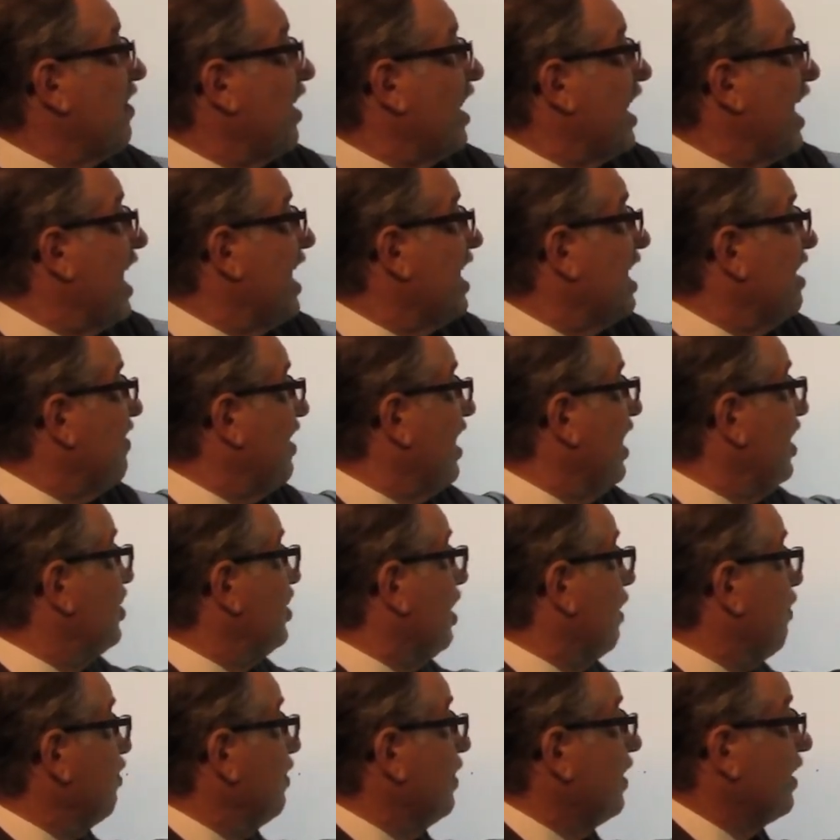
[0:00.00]
the land of
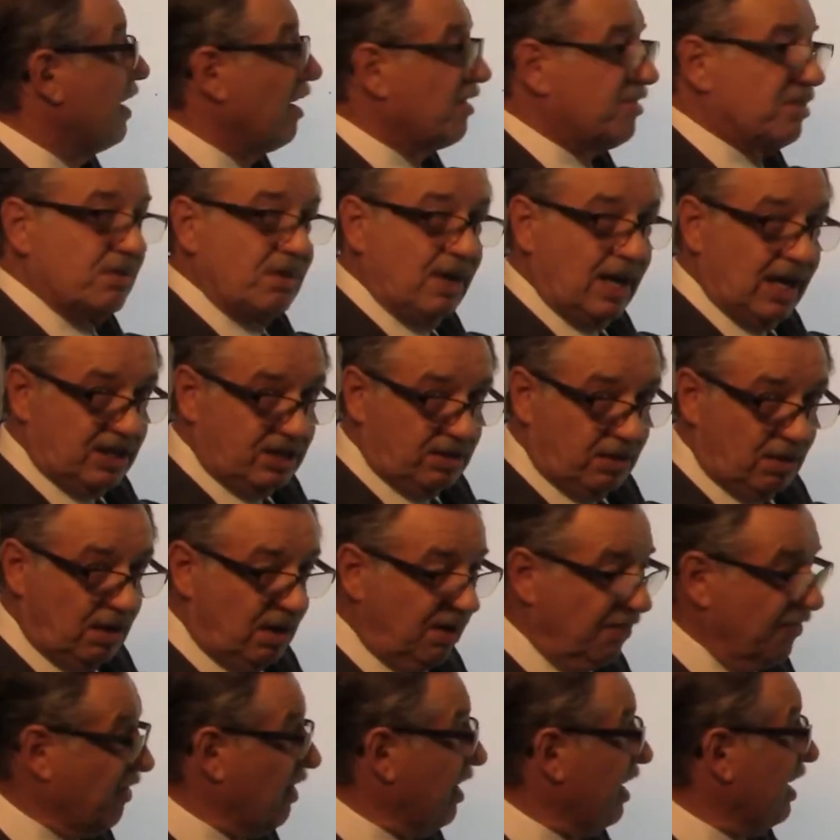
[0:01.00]
Egypt. There's a nice
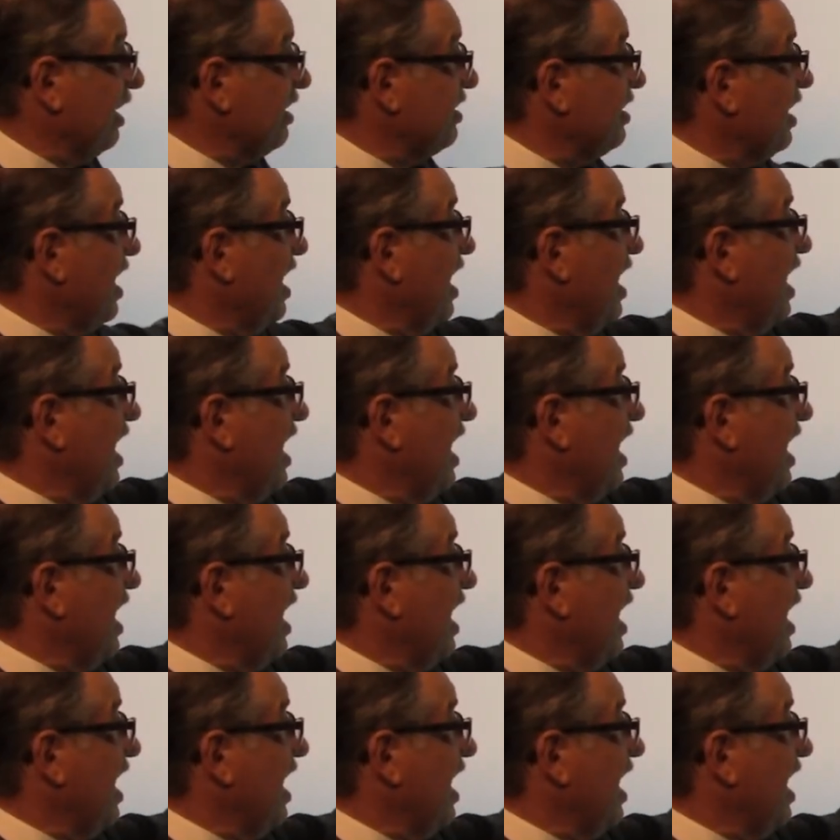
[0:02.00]
long phrase.